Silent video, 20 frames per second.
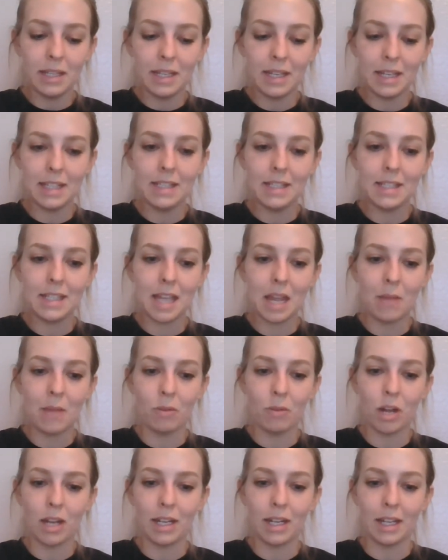Kids
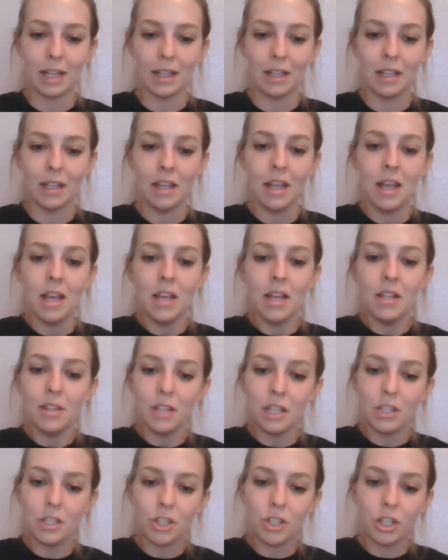came running.
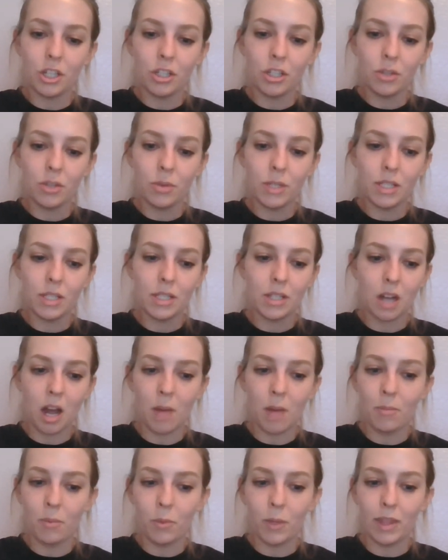They jerked to a
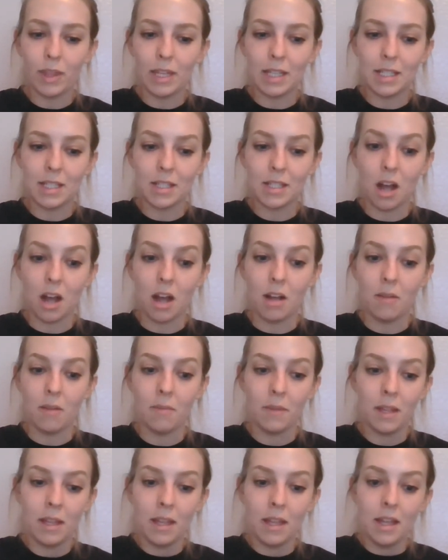stop when they saw.
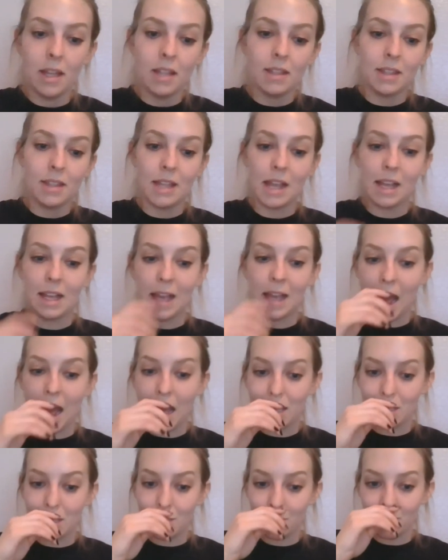They
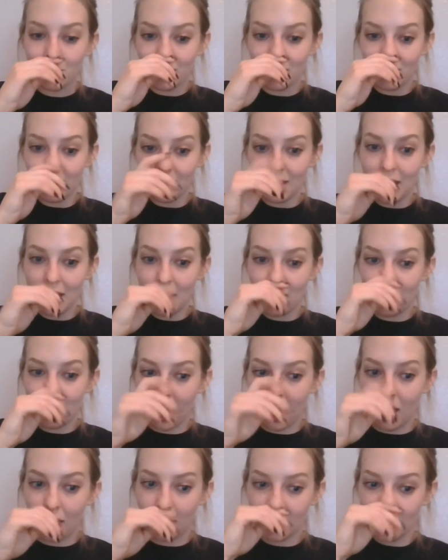gasped. They
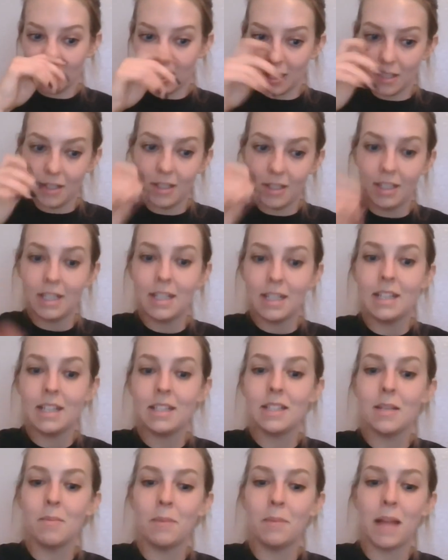gawked.
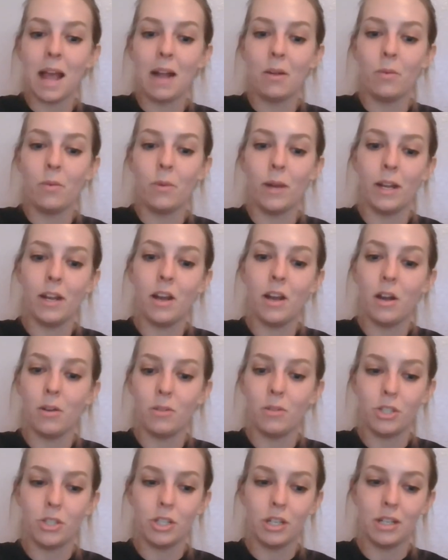It's a black
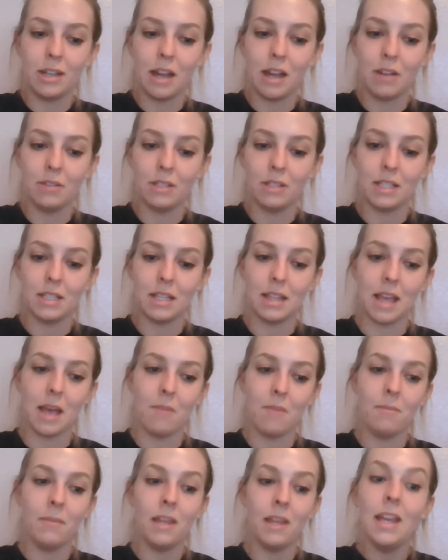widow, she announced to
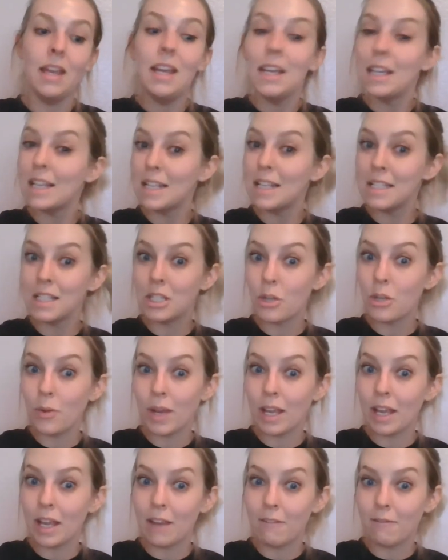them. He's
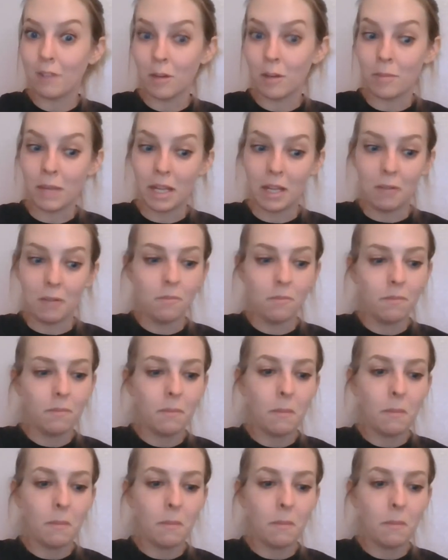doing it for me.